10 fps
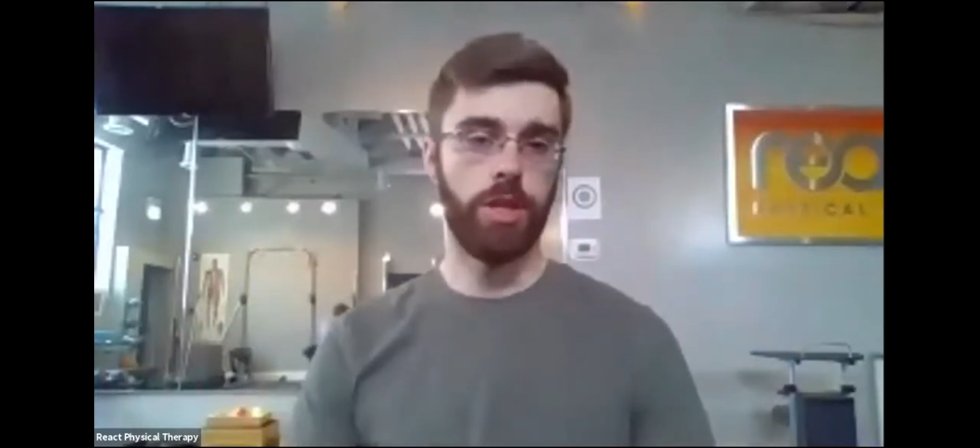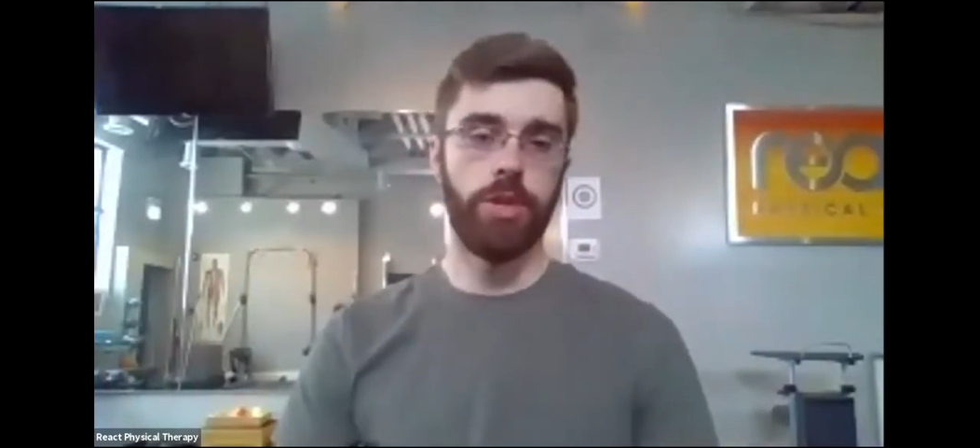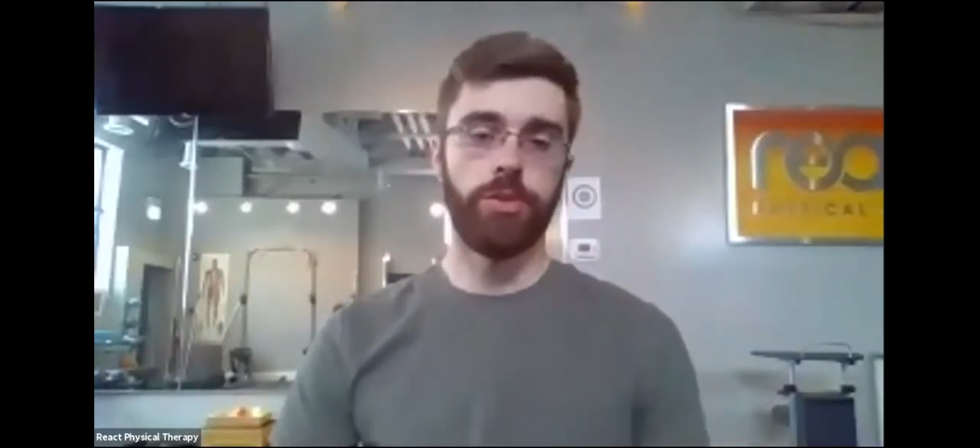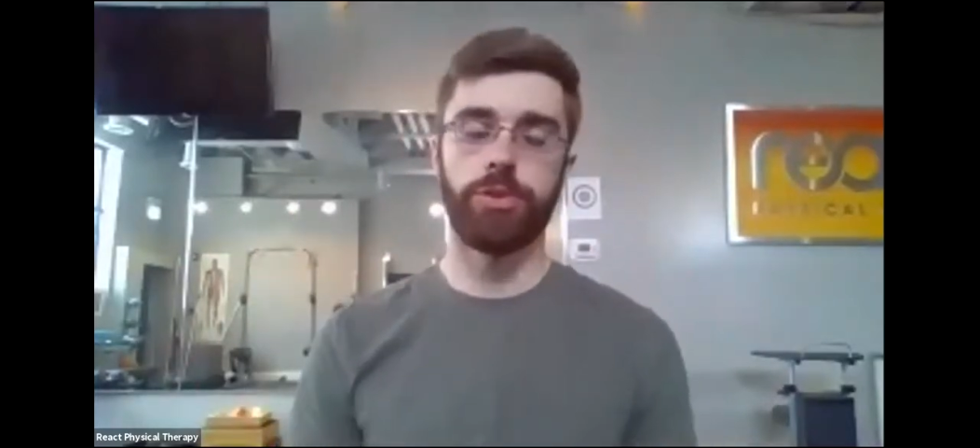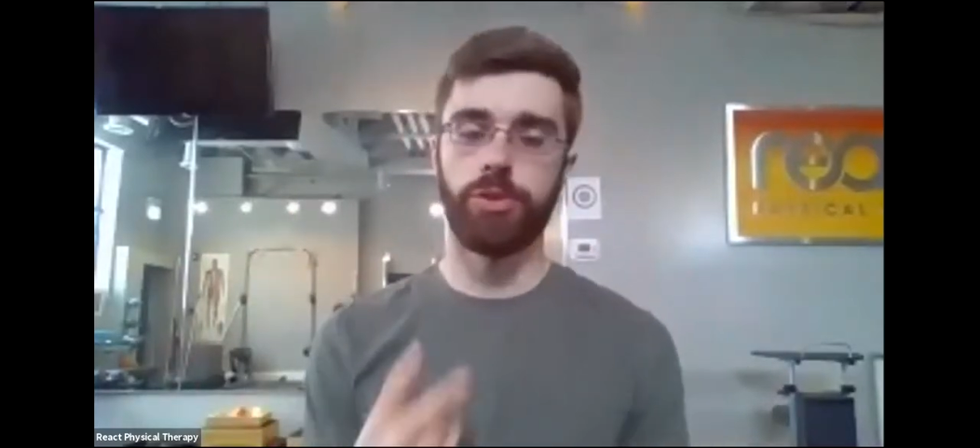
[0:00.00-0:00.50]

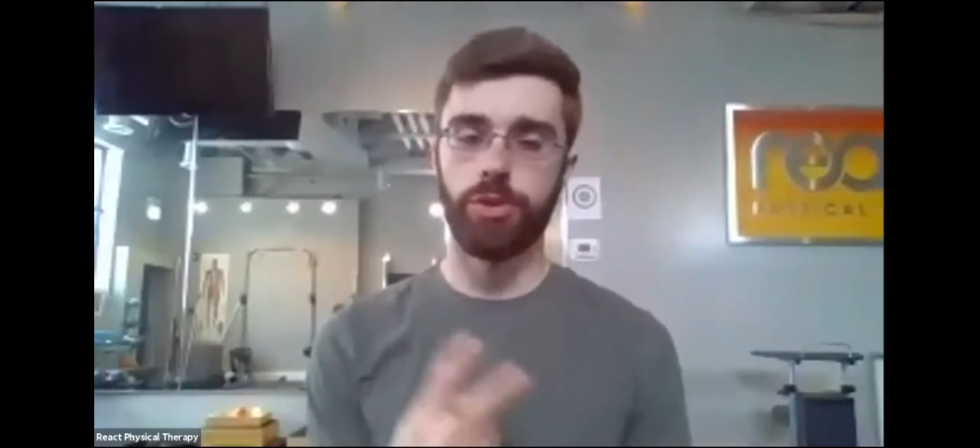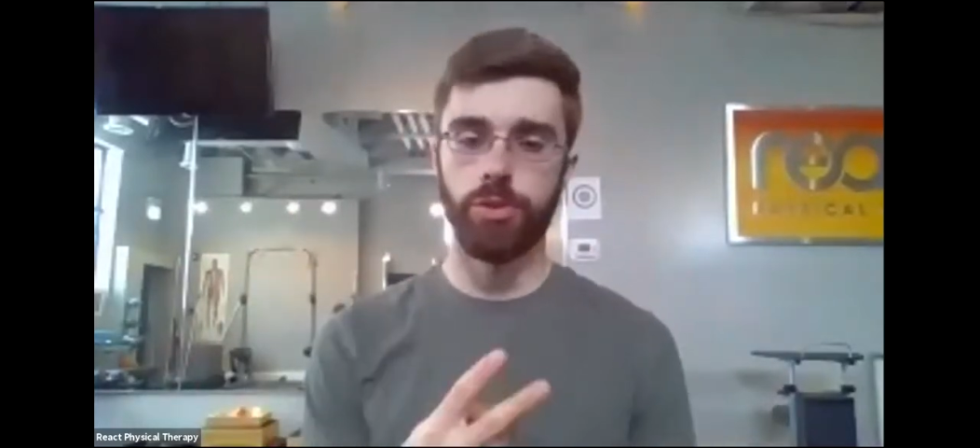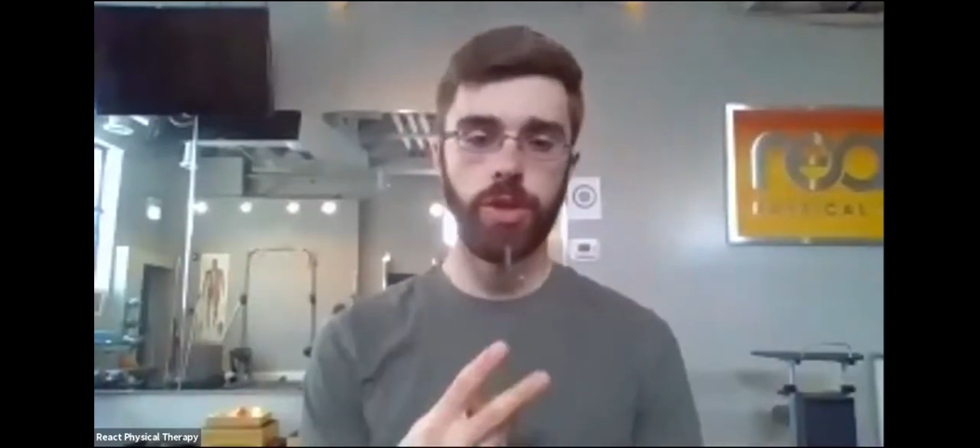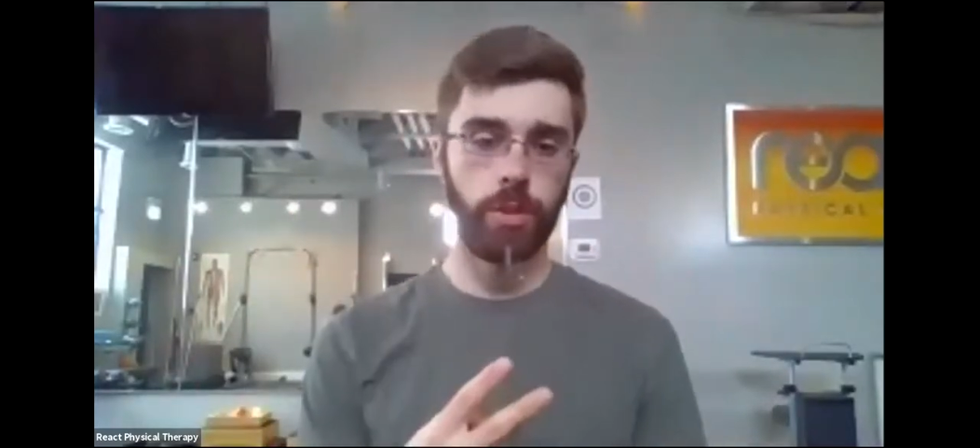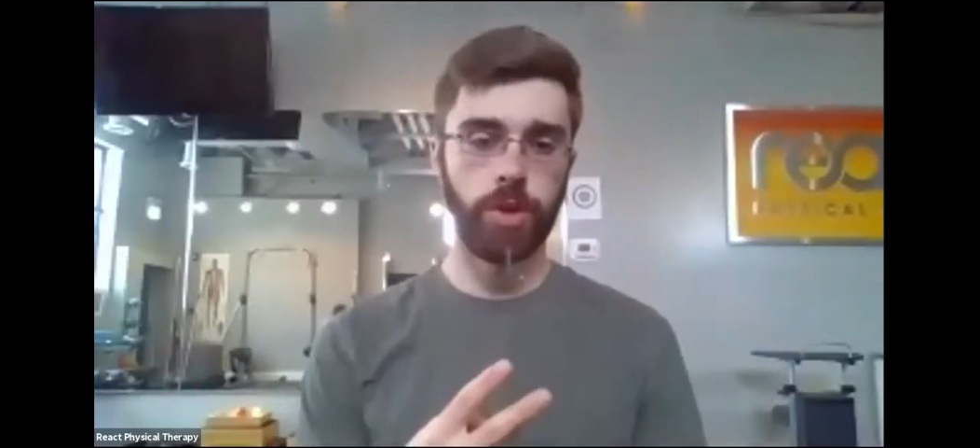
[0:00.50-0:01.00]
There's 2
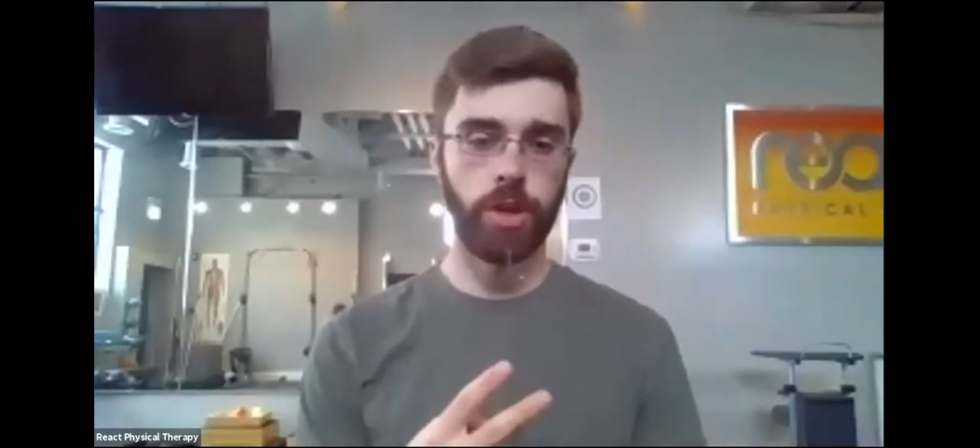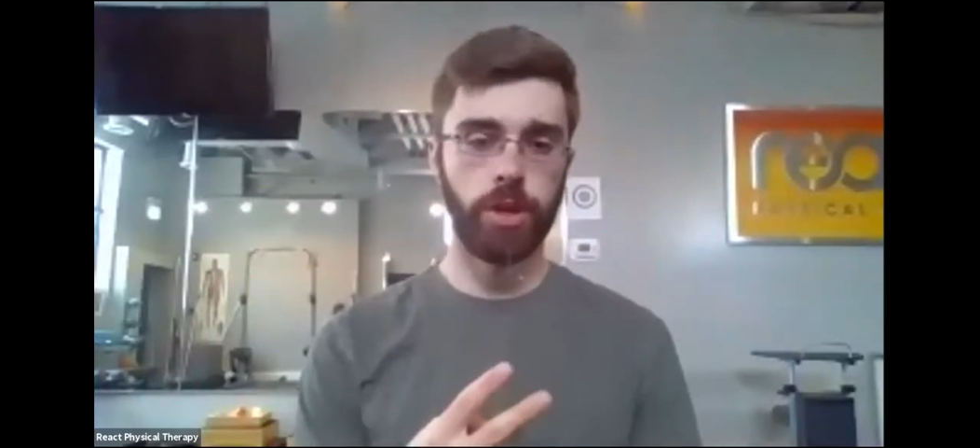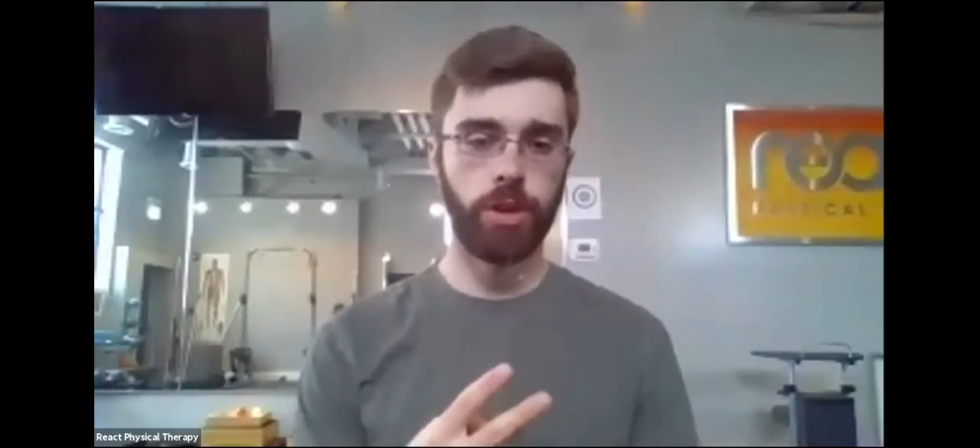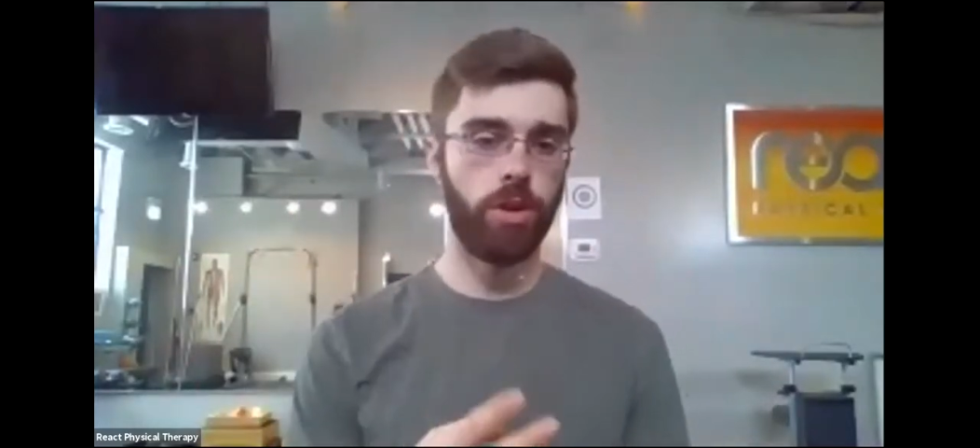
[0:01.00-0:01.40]
that I'm going to go